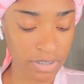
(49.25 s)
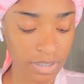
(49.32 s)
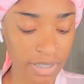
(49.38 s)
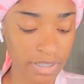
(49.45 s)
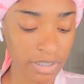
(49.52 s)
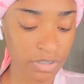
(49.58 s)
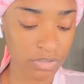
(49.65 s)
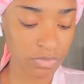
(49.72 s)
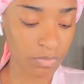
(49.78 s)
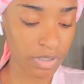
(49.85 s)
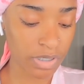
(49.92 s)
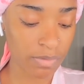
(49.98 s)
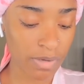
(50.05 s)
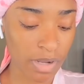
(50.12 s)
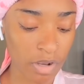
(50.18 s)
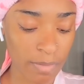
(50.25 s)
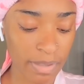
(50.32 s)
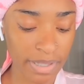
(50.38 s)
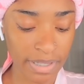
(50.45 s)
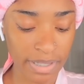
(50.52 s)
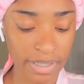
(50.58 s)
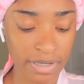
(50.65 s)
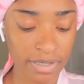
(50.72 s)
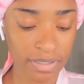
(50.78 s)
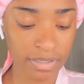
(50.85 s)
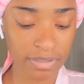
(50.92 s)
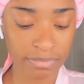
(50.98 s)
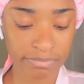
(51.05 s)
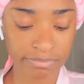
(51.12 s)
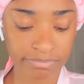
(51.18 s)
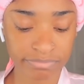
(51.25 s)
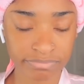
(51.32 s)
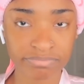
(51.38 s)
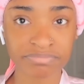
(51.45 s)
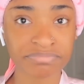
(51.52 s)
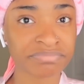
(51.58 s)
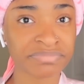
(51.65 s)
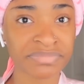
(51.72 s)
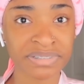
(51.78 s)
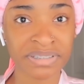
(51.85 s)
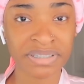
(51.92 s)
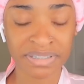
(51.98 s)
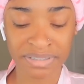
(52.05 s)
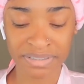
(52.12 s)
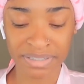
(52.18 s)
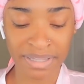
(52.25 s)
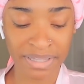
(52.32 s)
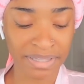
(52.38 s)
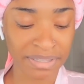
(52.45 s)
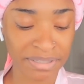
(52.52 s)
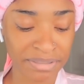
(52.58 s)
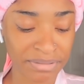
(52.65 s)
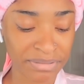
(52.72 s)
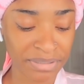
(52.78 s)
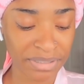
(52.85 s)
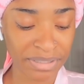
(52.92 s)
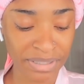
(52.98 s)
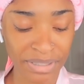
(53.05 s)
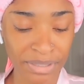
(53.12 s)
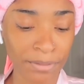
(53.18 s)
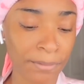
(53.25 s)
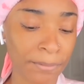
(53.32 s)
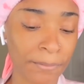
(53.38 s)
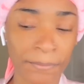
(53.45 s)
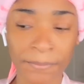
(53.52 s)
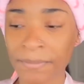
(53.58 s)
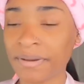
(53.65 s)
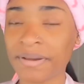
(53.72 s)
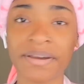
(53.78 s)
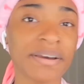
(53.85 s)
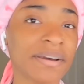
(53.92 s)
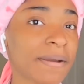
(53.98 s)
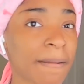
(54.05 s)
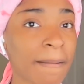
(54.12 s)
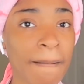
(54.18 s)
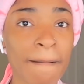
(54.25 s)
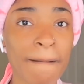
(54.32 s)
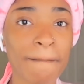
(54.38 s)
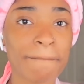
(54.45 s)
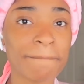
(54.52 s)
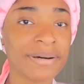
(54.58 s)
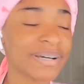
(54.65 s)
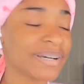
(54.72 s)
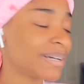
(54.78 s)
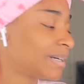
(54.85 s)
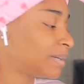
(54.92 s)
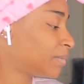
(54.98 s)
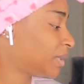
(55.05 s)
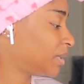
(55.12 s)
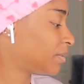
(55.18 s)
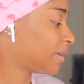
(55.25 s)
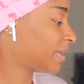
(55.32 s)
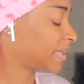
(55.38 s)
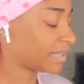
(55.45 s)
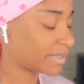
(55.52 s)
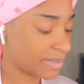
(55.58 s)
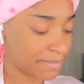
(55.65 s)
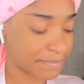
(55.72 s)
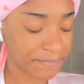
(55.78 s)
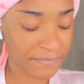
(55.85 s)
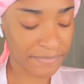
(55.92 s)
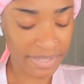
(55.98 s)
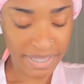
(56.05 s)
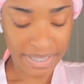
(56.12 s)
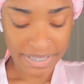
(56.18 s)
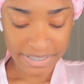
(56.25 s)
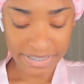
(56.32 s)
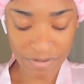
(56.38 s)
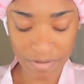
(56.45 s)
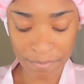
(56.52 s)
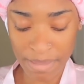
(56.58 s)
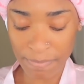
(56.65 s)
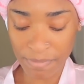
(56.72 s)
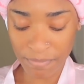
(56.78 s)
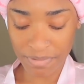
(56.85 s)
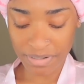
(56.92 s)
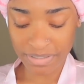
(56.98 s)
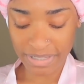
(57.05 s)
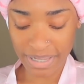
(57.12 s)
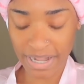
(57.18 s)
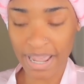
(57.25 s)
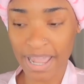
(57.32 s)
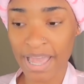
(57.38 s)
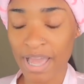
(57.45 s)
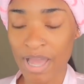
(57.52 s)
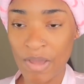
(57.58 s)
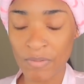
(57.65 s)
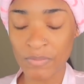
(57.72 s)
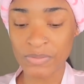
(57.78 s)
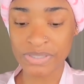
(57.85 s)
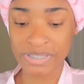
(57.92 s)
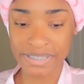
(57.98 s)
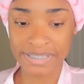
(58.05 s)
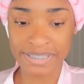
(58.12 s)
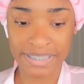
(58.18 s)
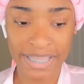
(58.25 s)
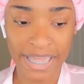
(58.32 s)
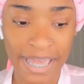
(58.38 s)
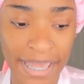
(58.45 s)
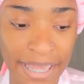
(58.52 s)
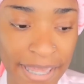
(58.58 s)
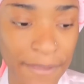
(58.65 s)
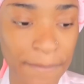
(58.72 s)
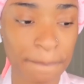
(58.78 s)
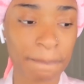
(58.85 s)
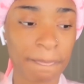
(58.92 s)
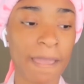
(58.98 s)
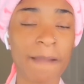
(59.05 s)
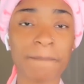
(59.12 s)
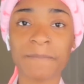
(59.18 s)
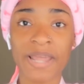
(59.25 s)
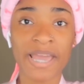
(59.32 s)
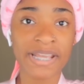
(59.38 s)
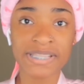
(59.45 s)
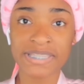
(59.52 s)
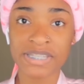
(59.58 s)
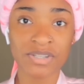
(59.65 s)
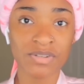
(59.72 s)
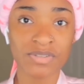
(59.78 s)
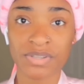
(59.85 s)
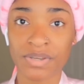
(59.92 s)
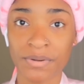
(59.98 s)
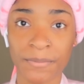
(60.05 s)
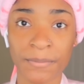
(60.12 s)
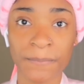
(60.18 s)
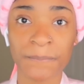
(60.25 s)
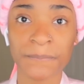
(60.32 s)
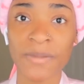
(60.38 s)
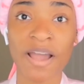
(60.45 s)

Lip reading: Like, it looks weird when I go back and edit it, like, ew. But anyways, so what made me want to look at a house is, like, I'm 19 years old.